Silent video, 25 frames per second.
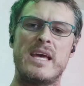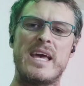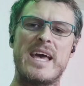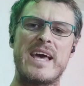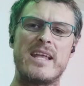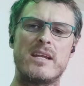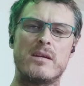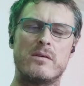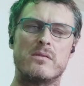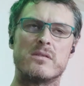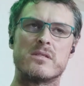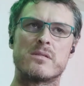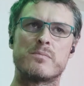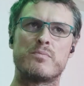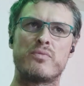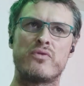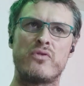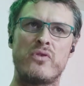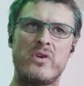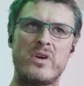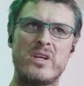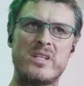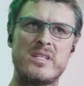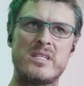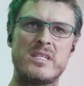And it was
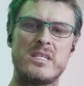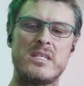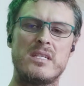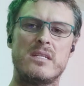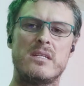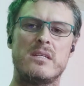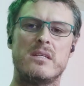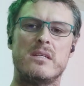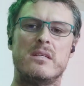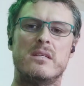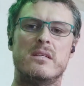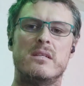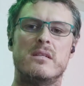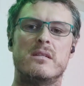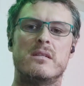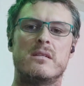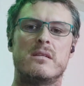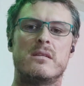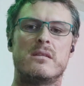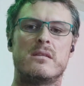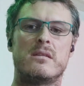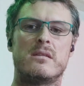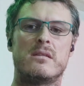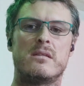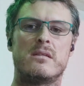pretty
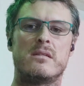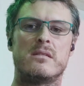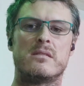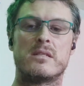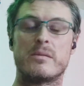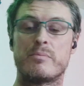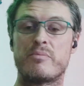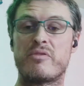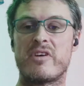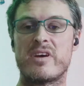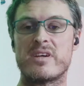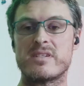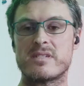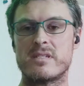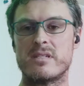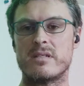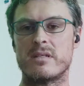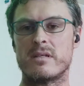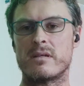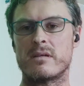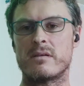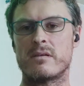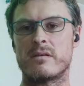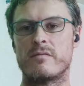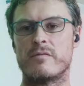
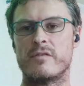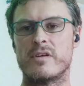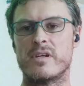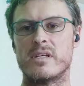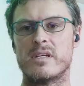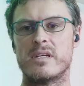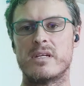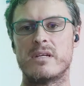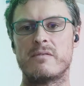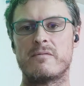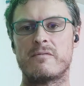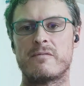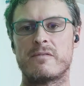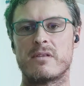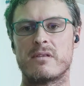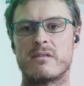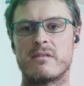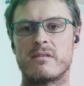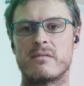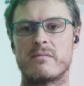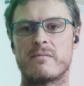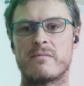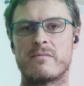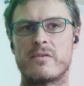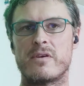depressing, really, for
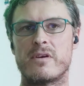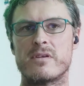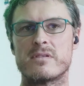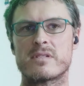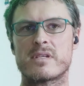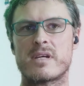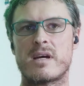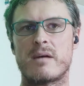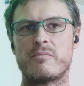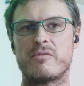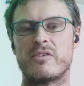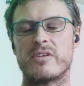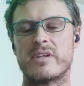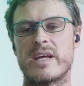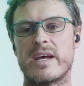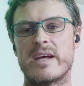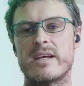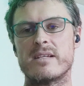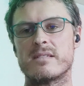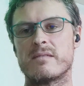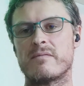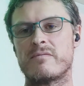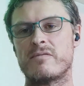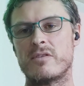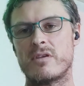the first couple of
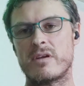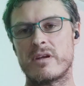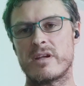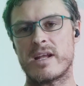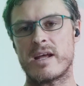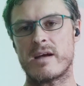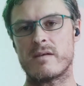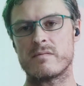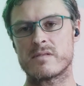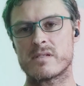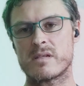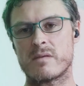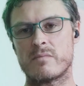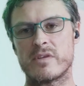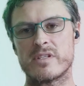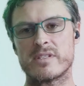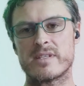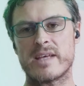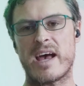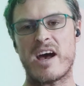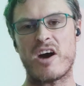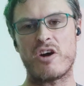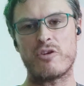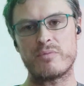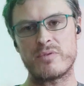days. If you don't have someone
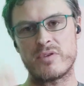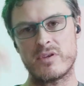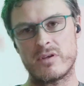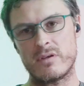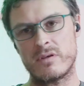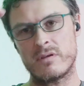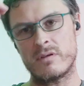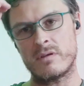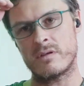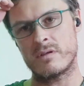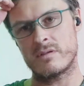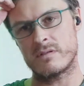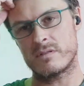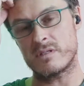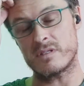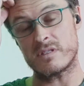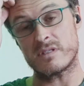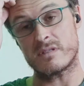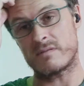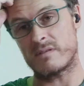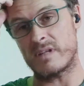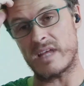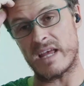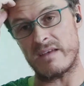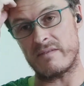to help you,
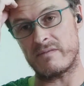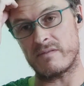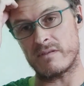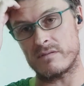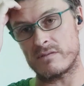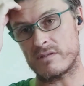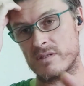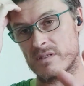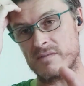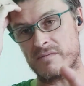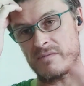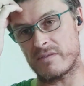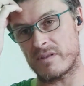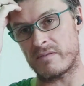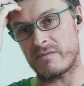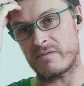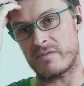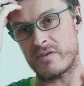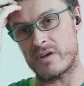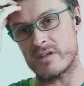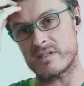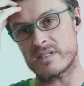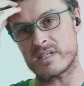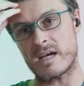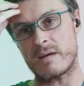just for the
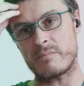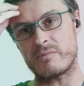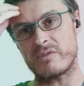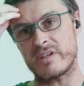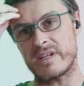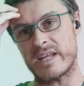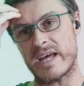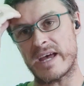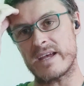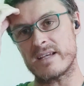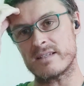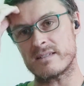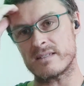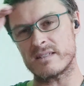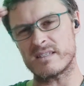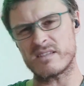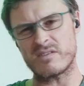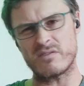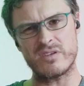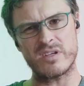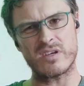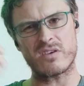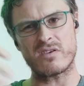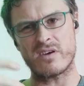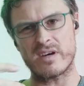first couple of days
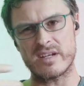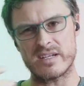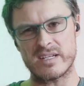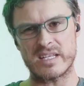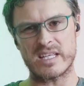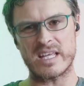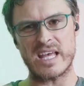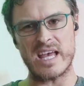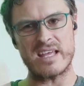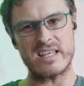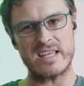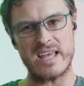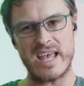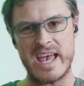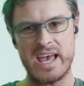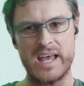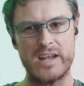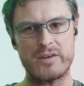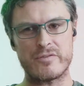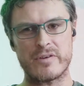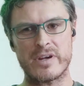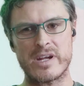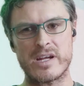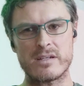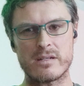until you kind of get your head
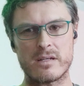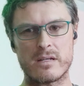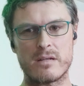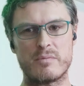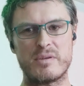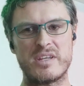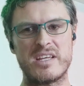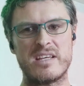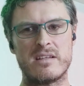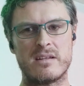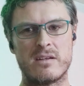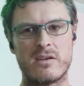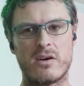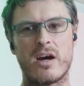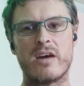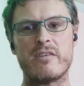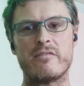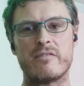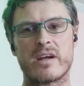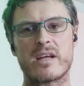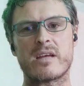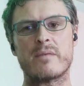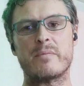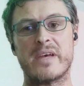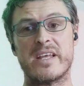around it a bit, I
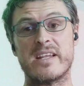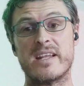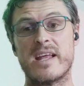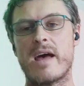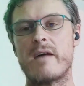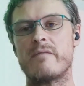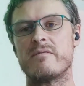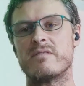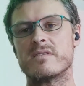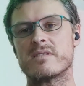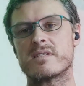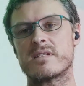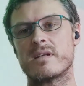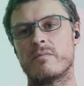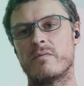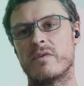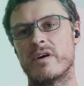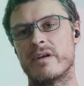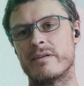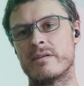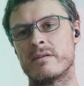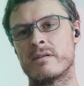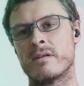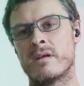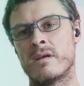recommend having
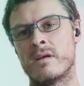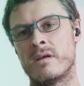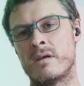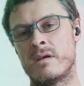someone